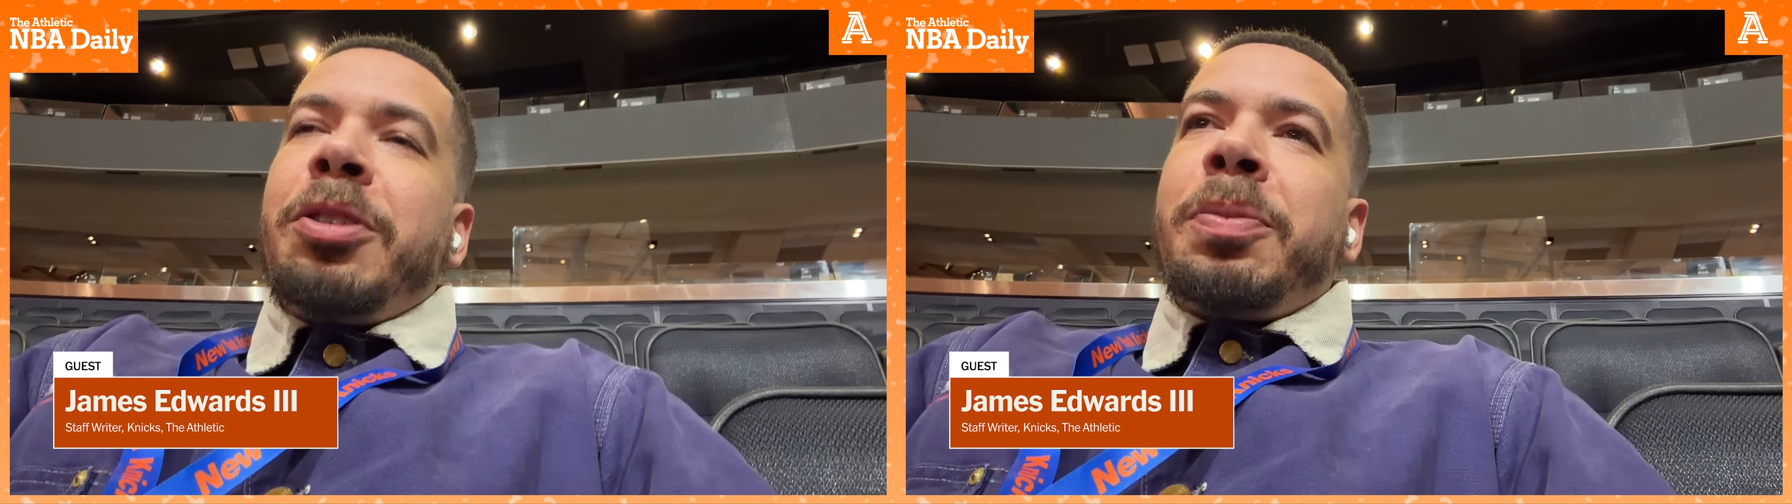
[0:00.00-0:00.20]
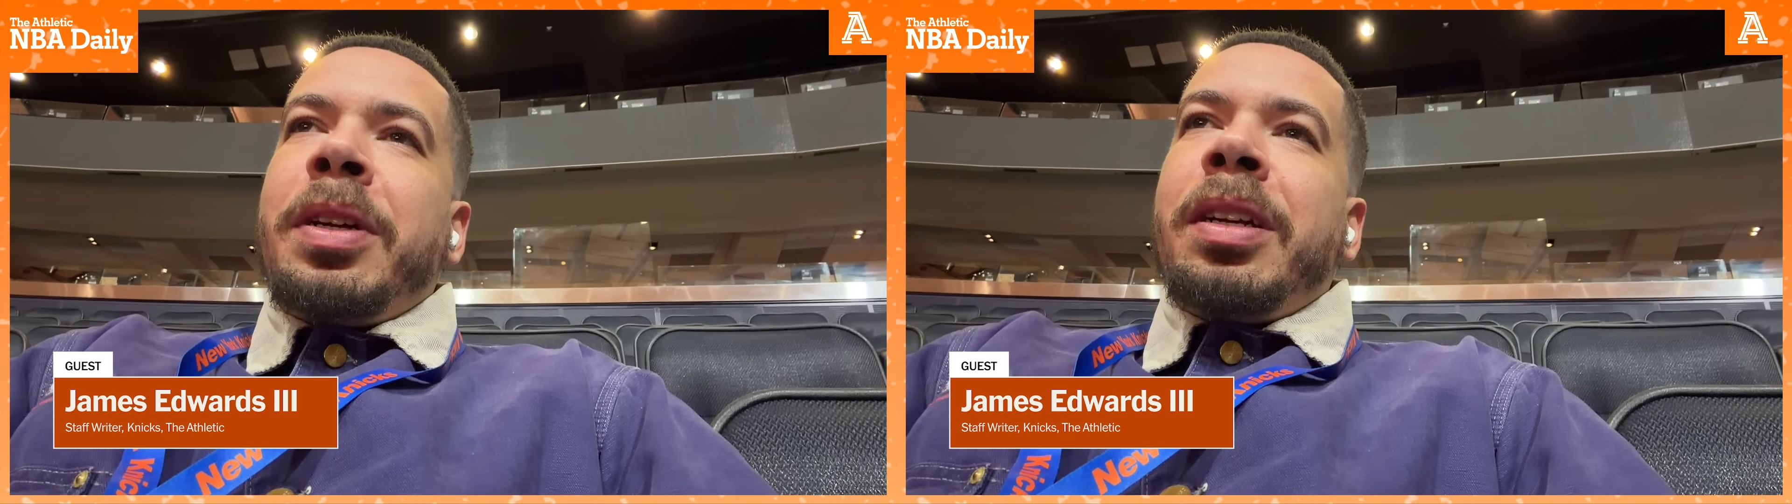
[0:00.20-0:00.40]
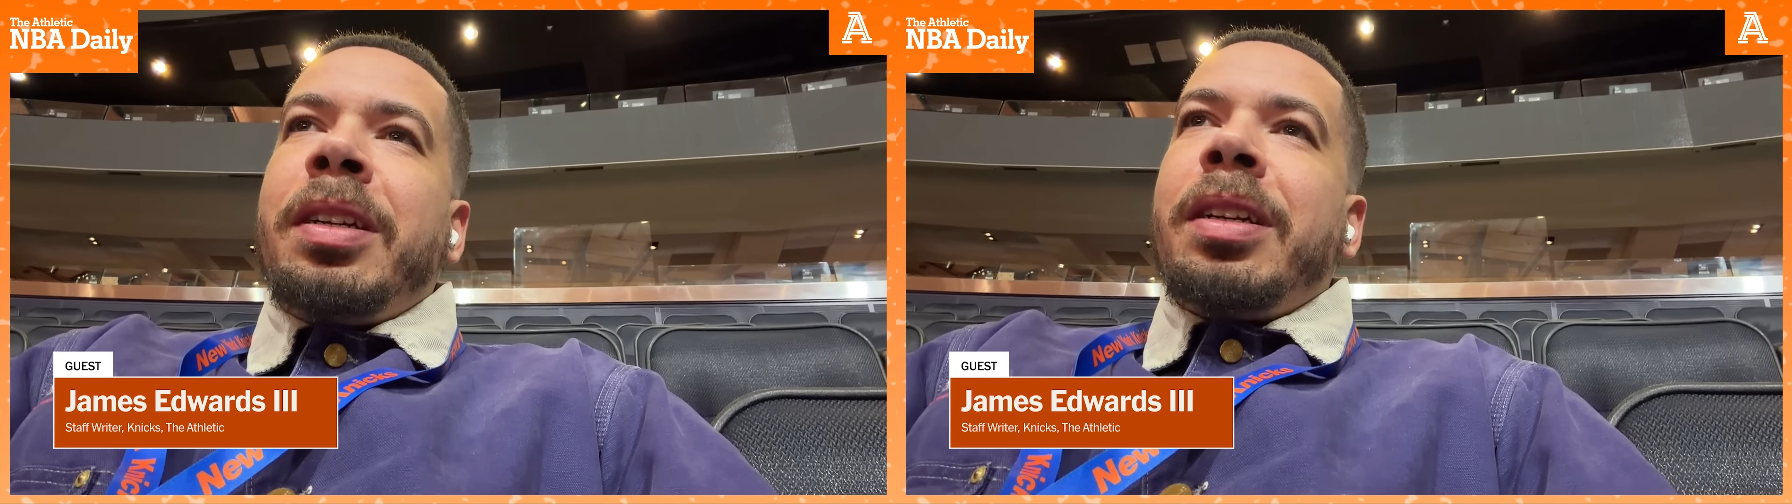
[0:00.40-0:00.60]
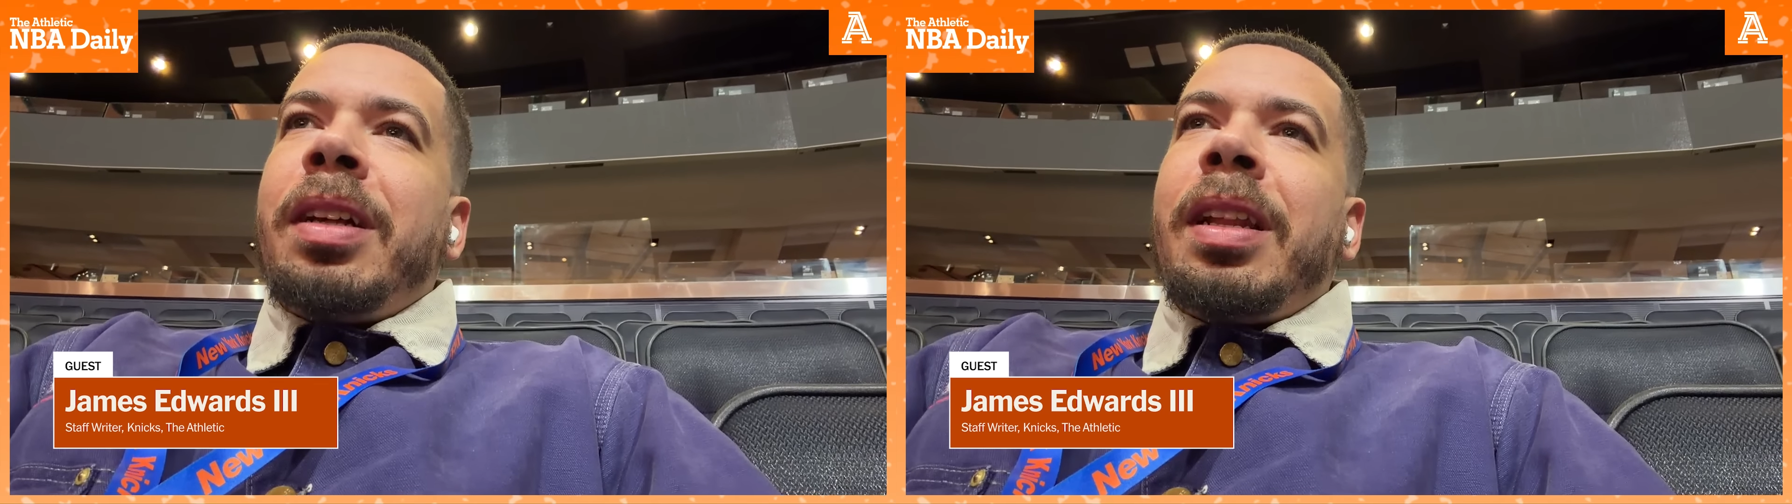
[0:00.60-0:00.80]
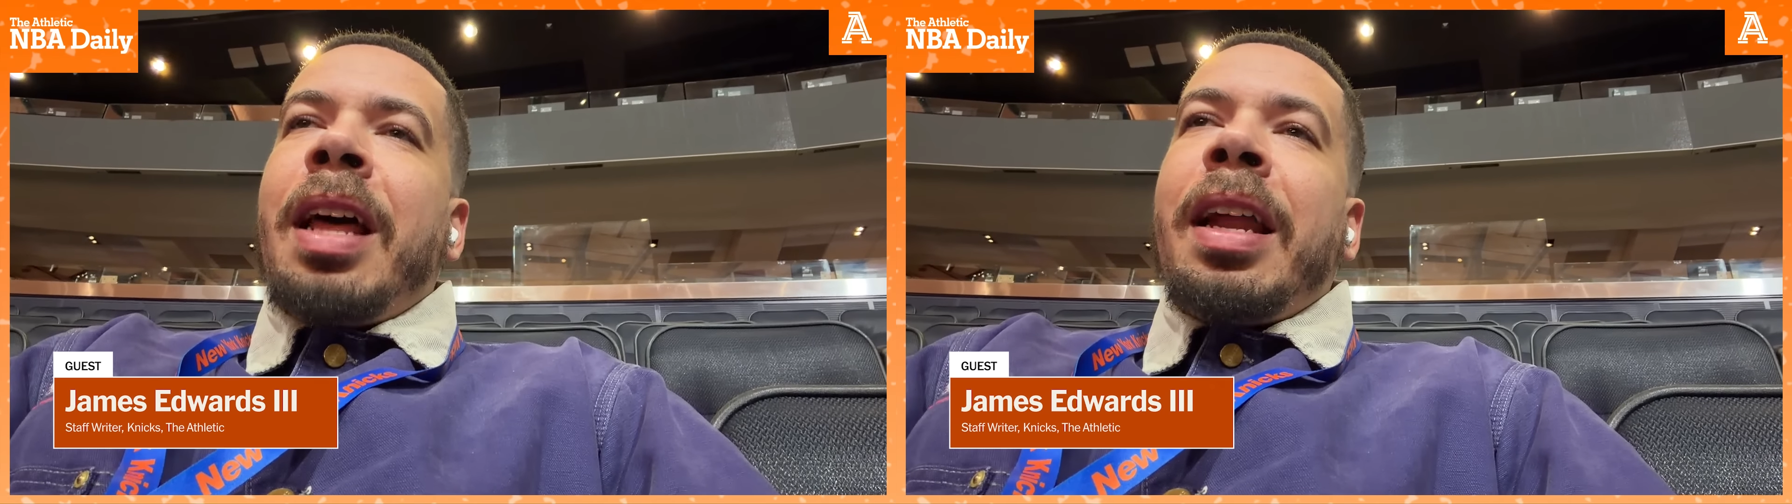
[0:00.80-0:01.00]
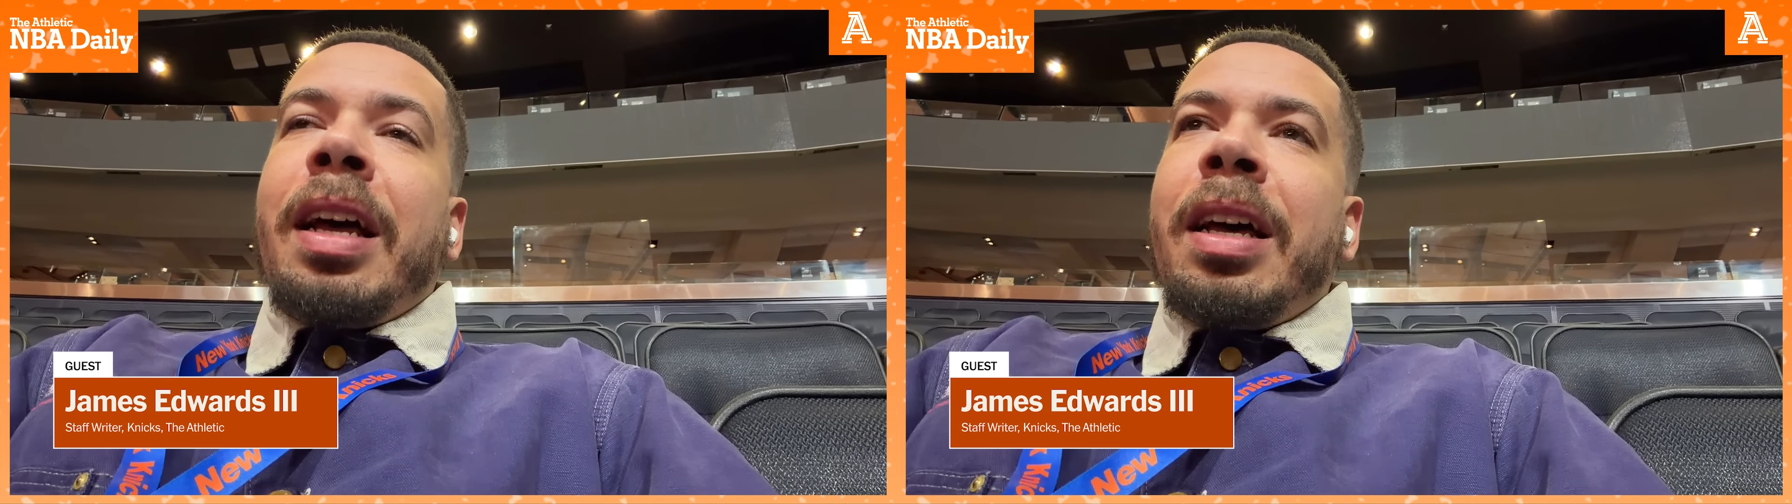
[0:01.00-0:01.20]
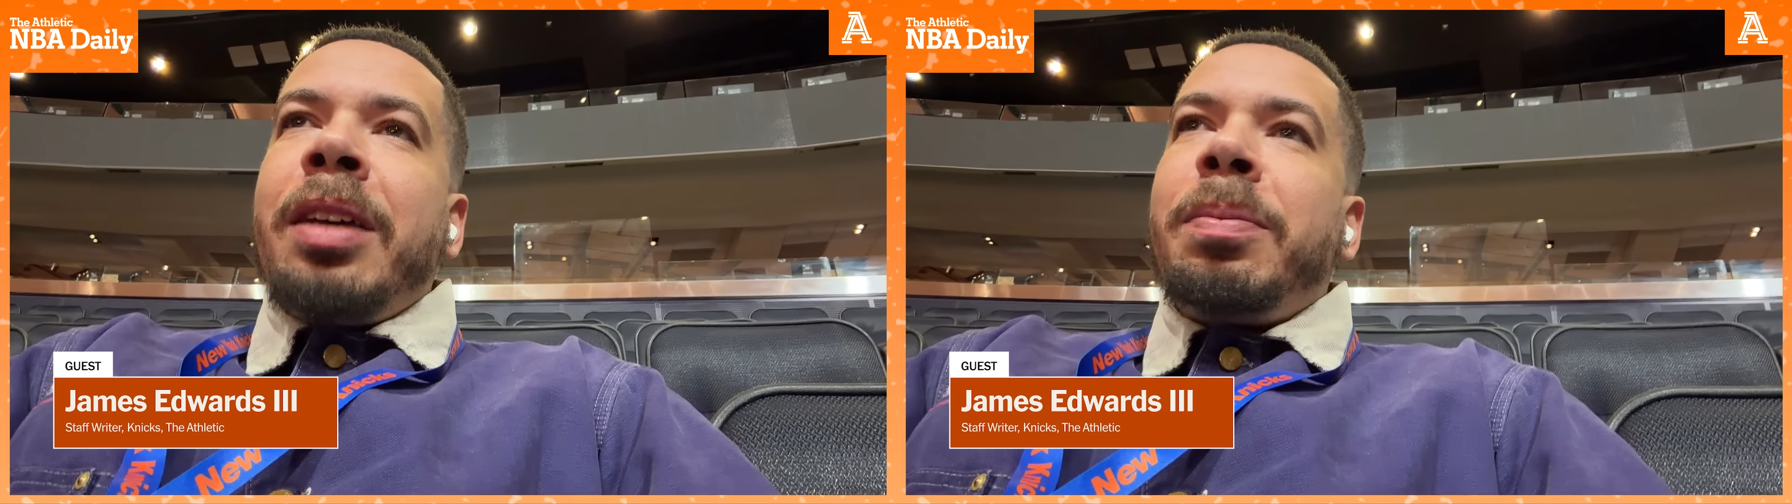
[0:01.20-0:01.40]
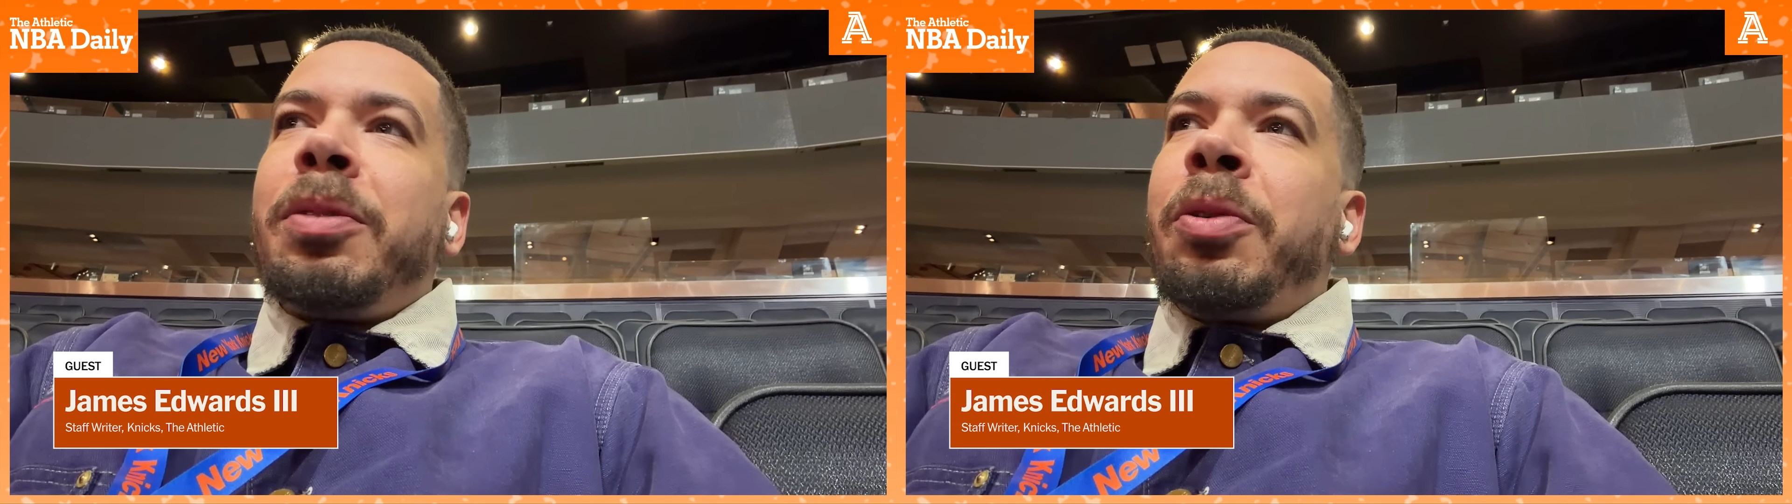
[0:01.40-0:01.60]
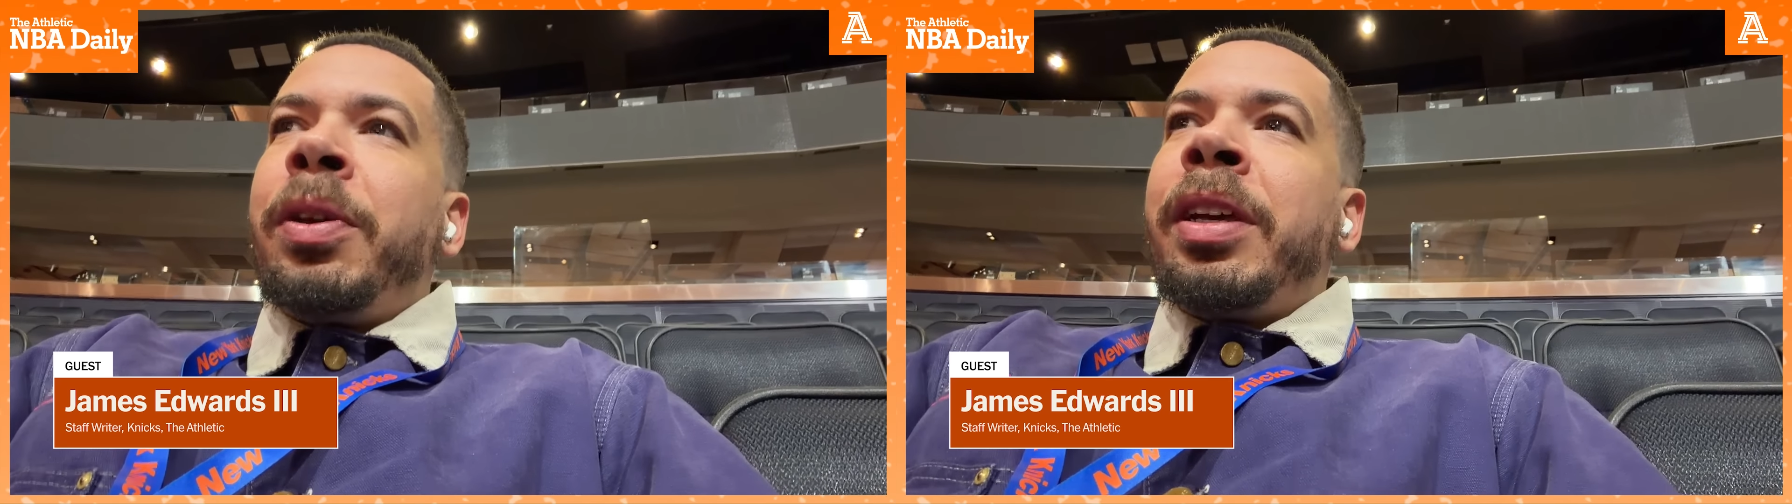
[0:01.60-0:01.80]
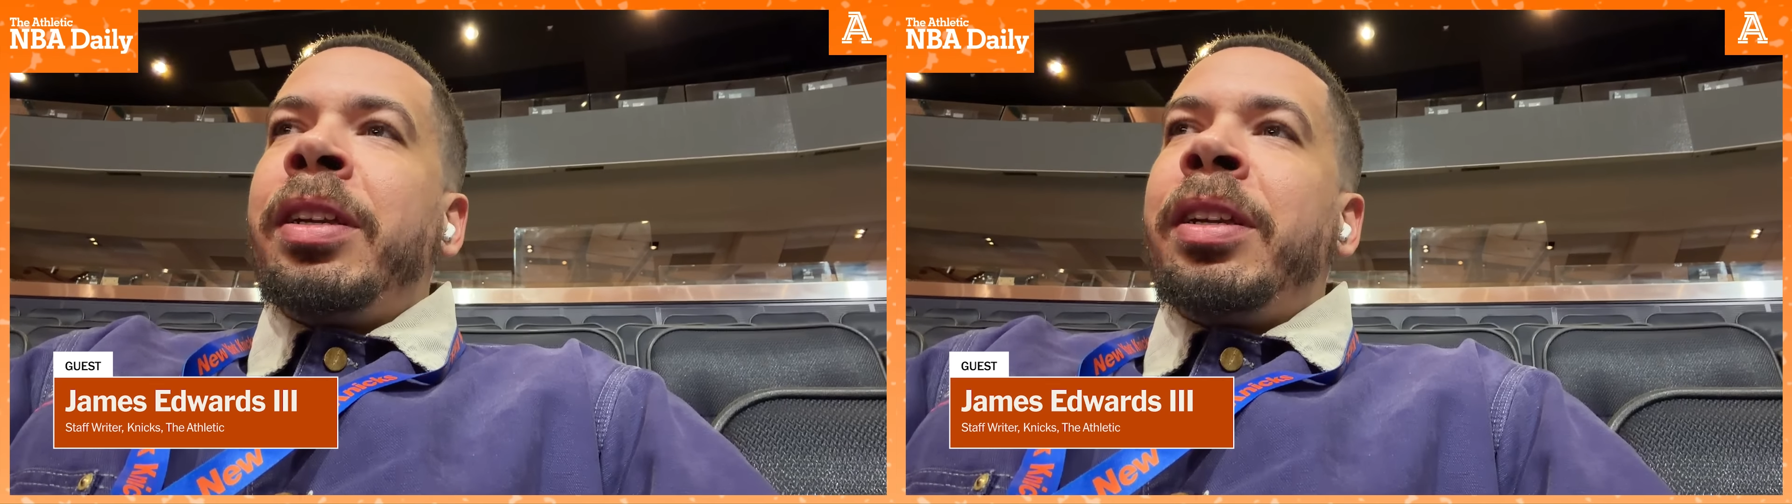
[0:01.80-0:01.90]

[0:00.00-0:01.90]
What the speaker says: There's been a lot of hype going